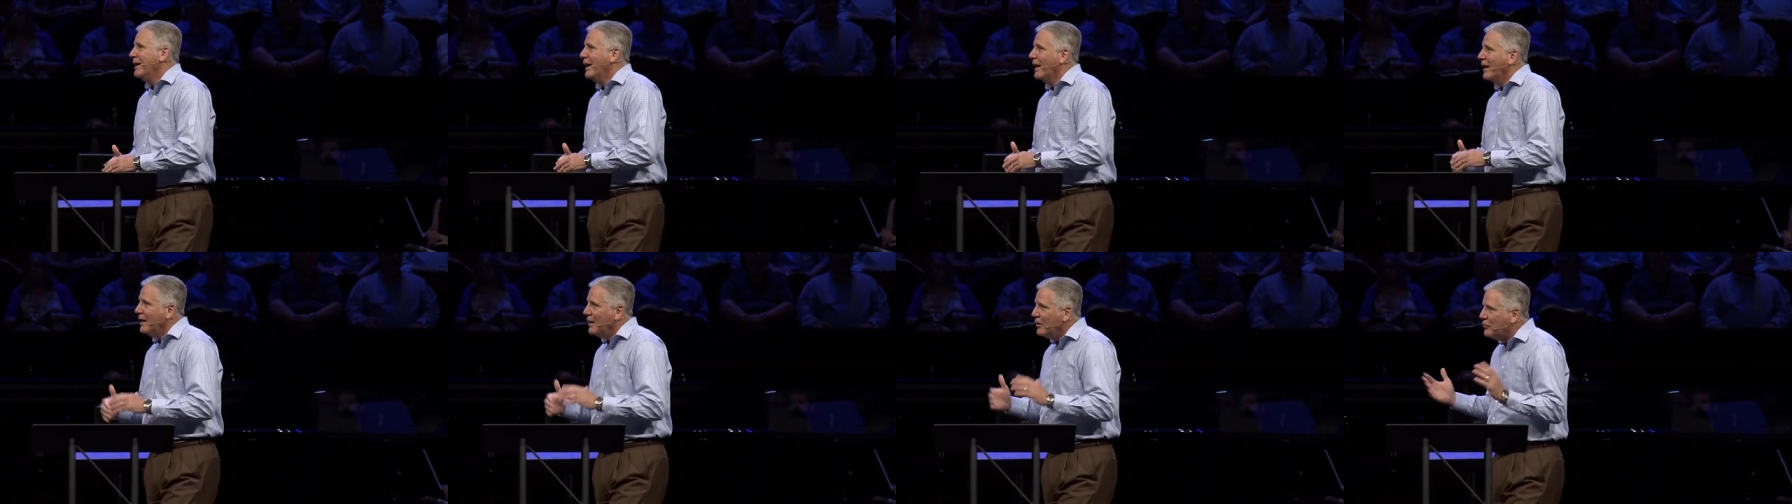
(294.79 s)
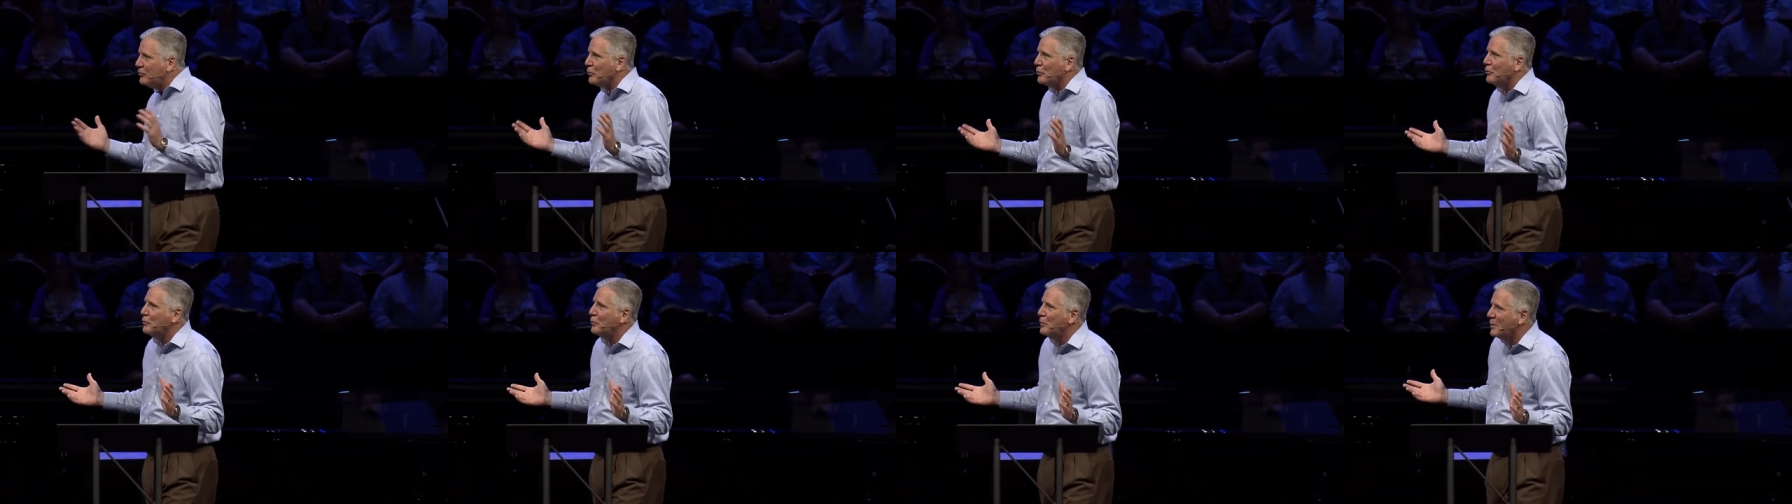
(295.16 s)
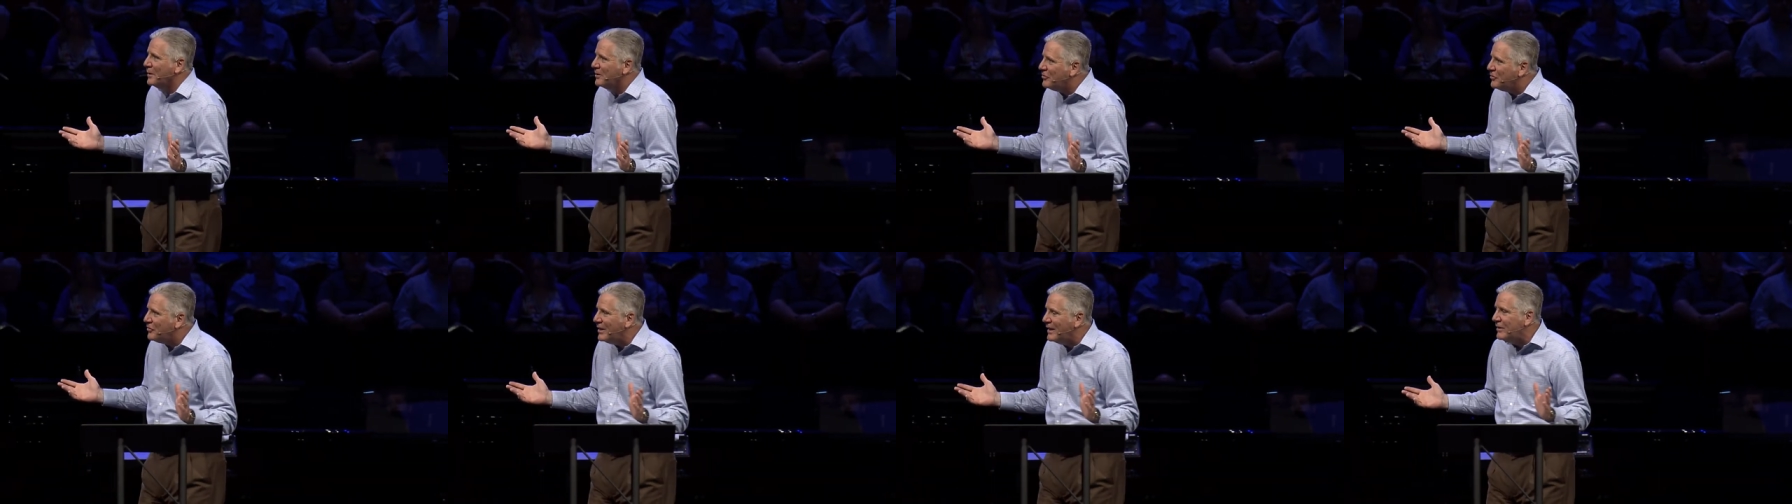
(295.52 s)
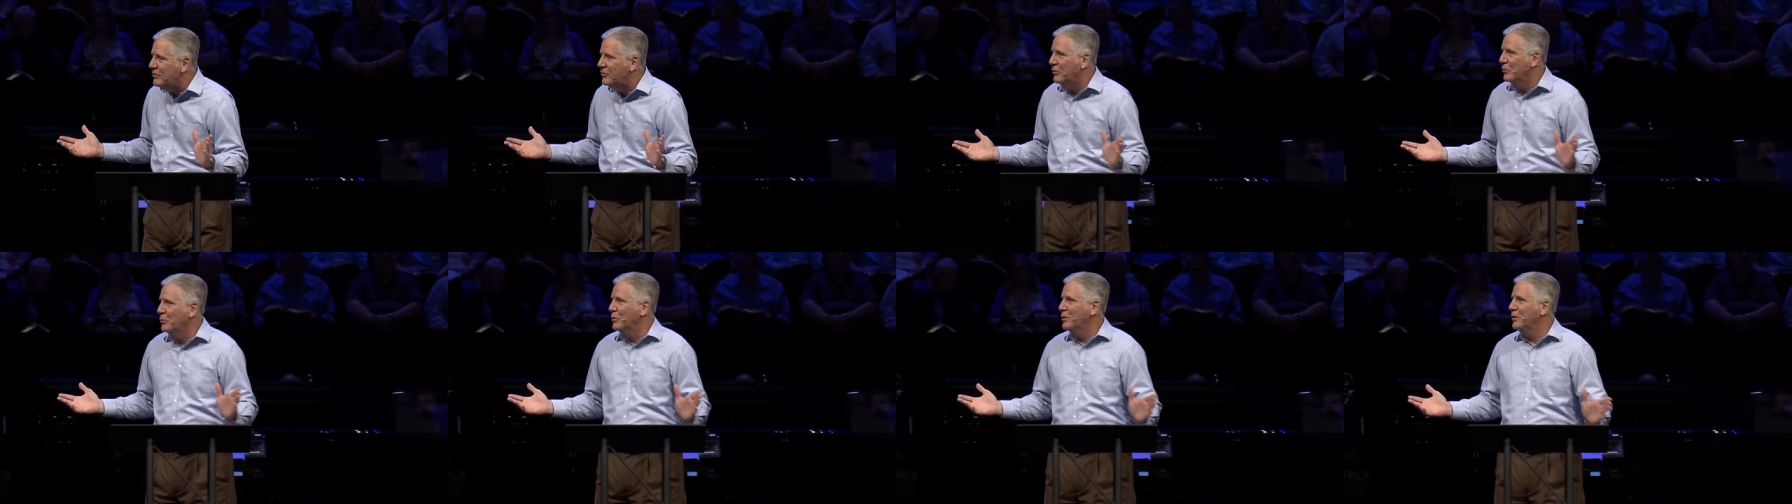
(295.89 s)
uh, Israel from
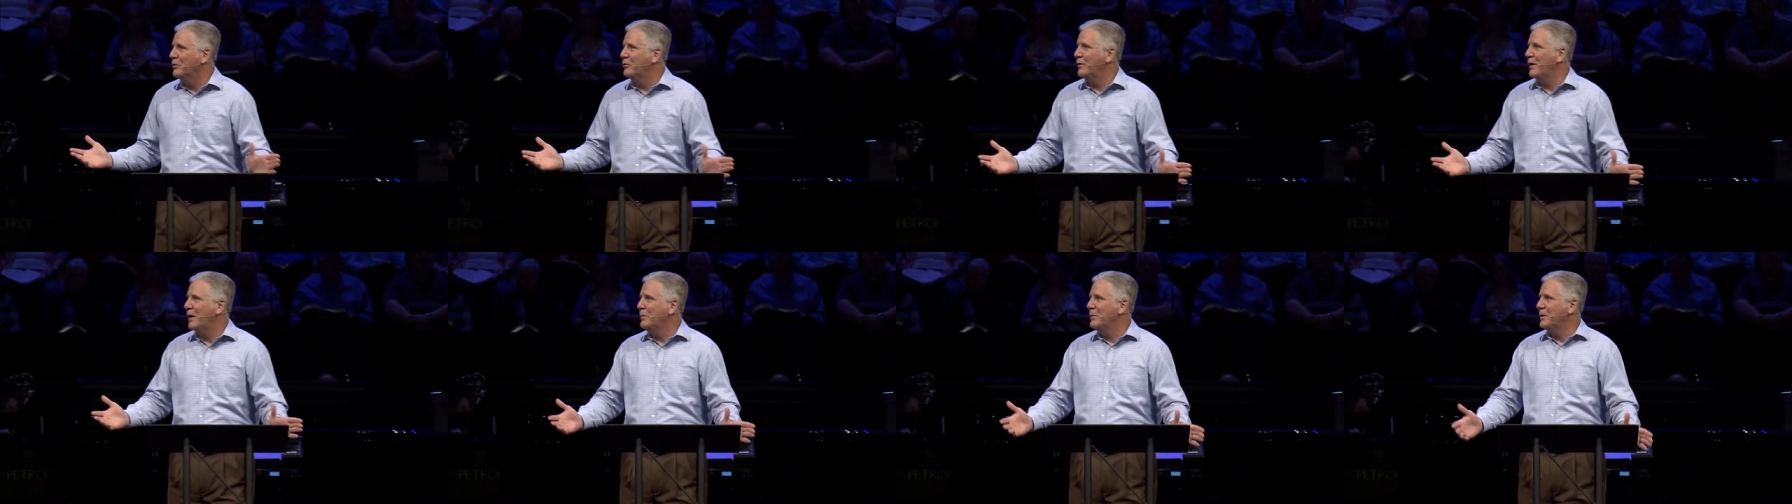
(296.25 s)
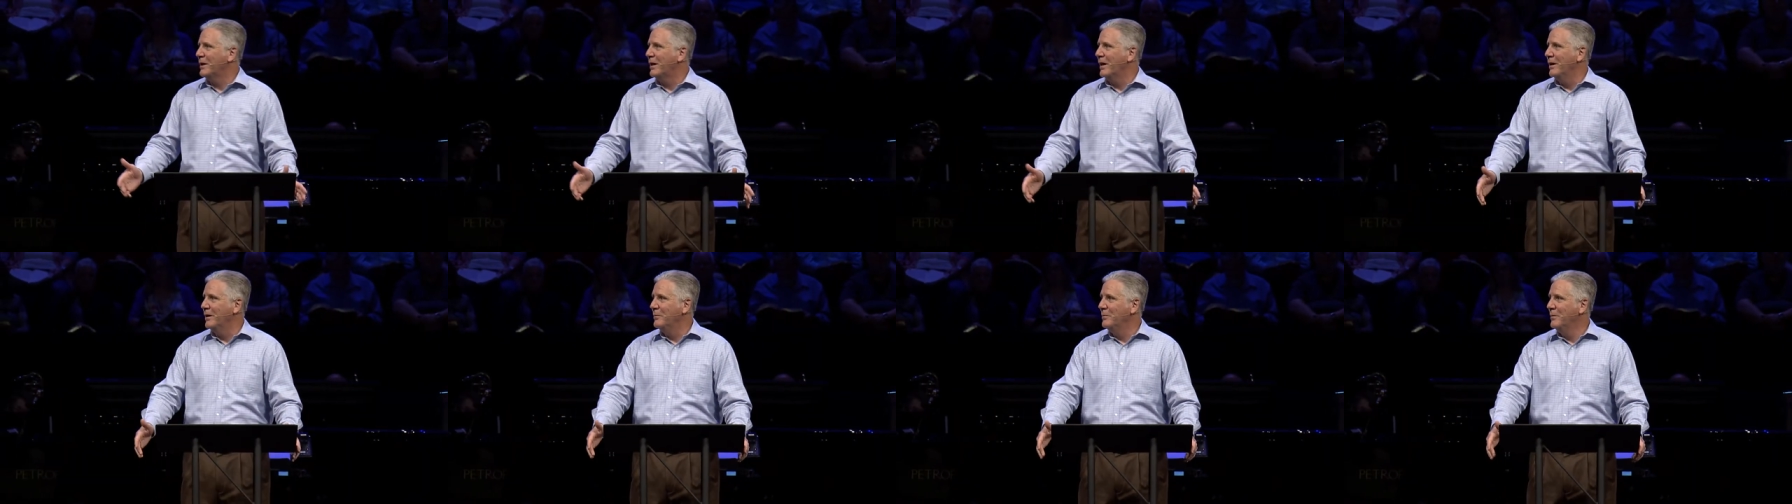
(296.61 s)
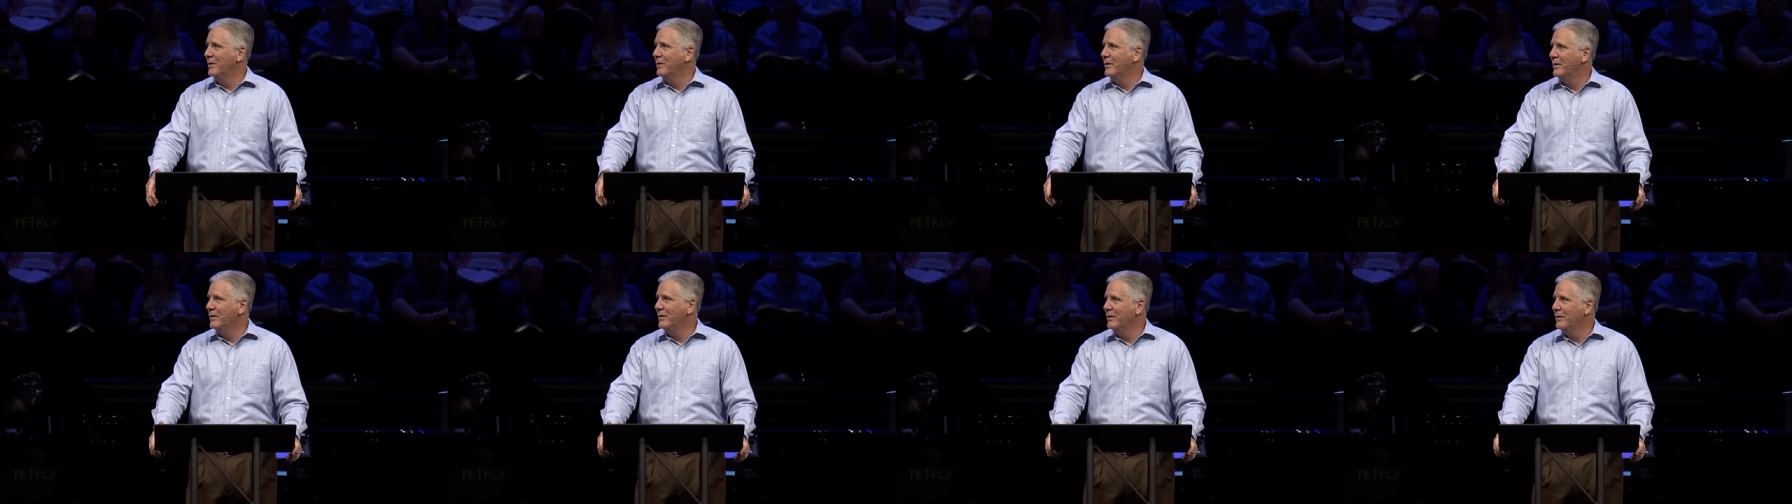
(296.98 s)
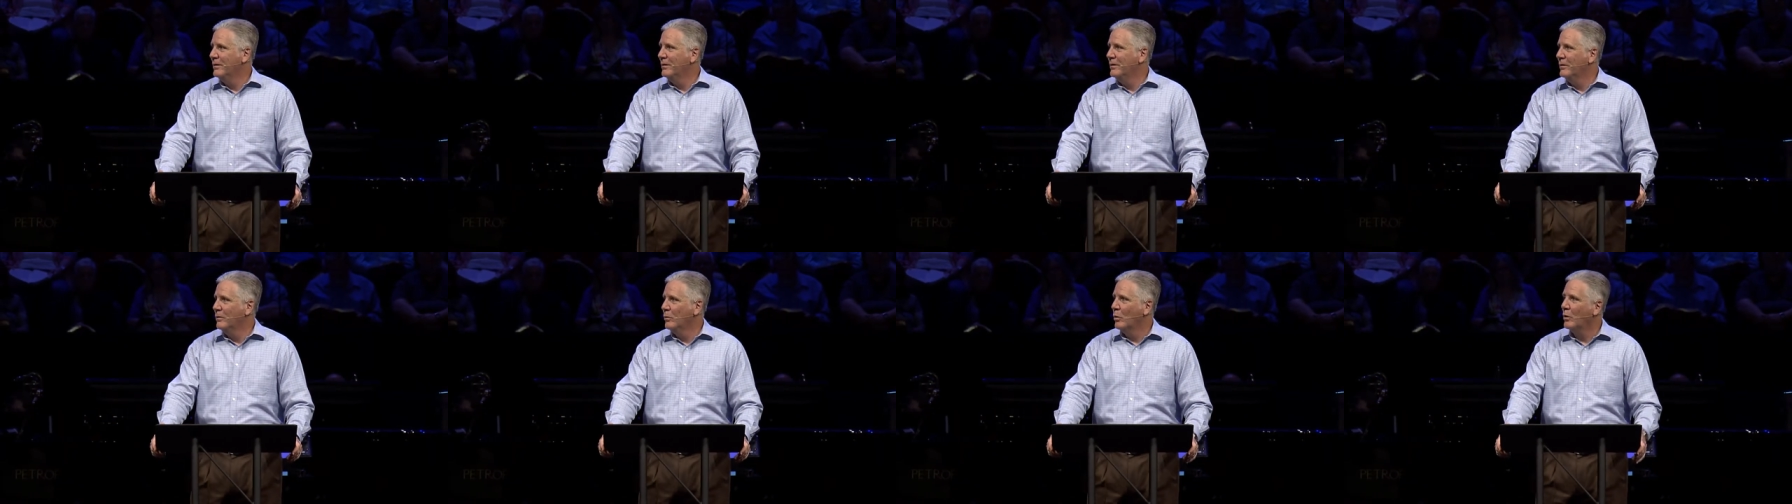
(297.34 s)
extinction when the famine came.
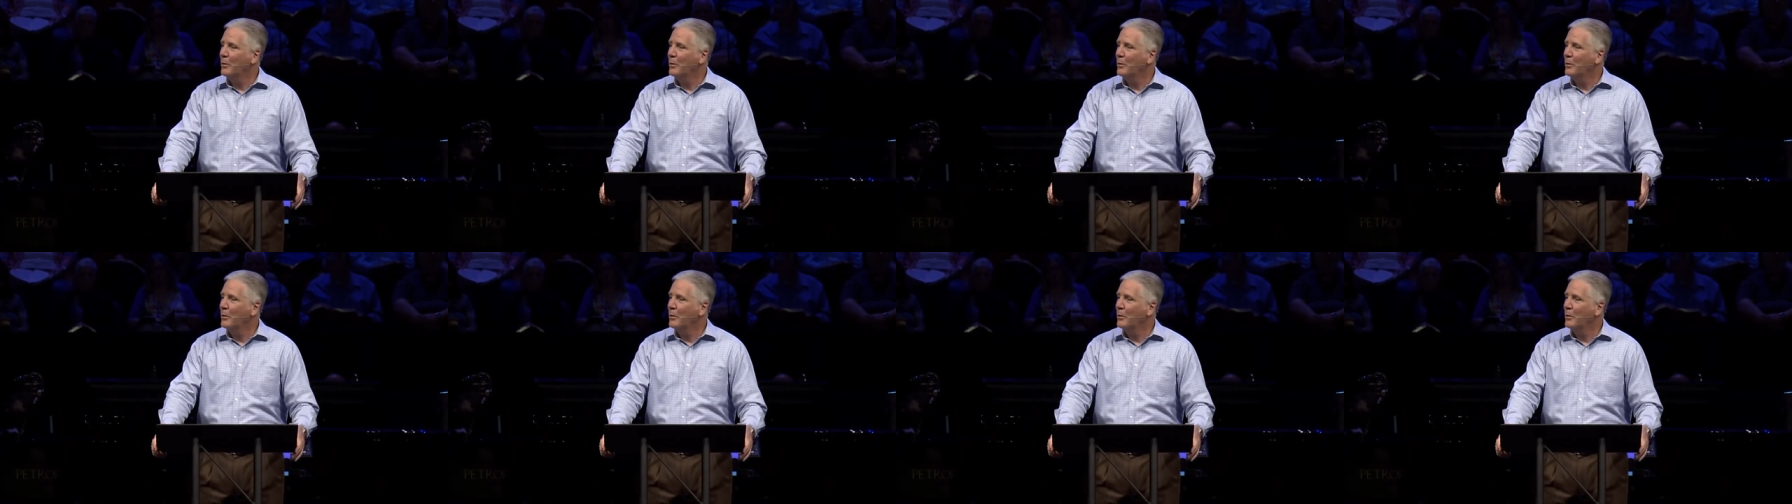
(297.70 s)
What